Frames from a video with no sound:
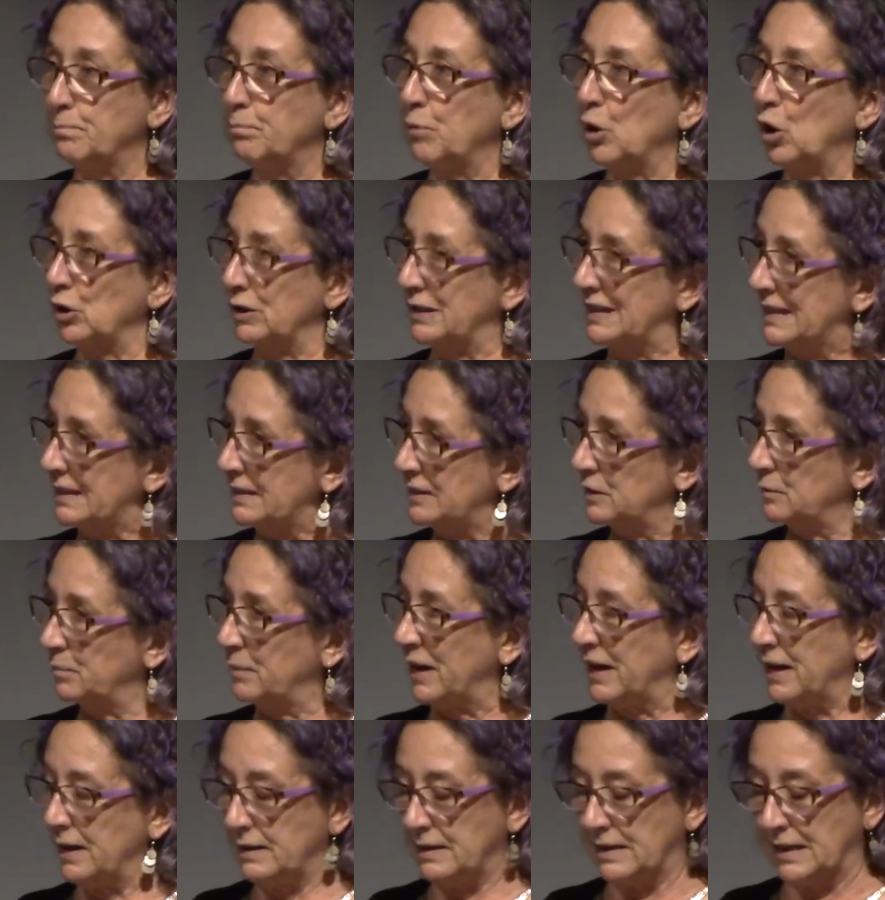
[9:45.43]

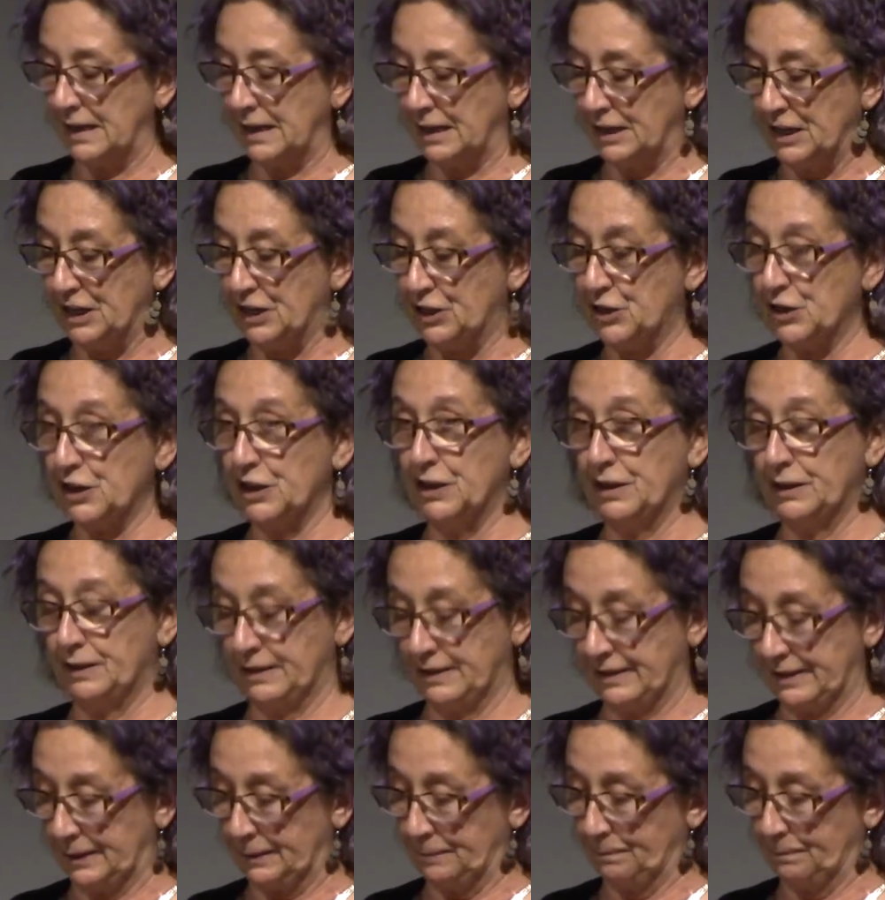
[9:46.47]
participate in eternity.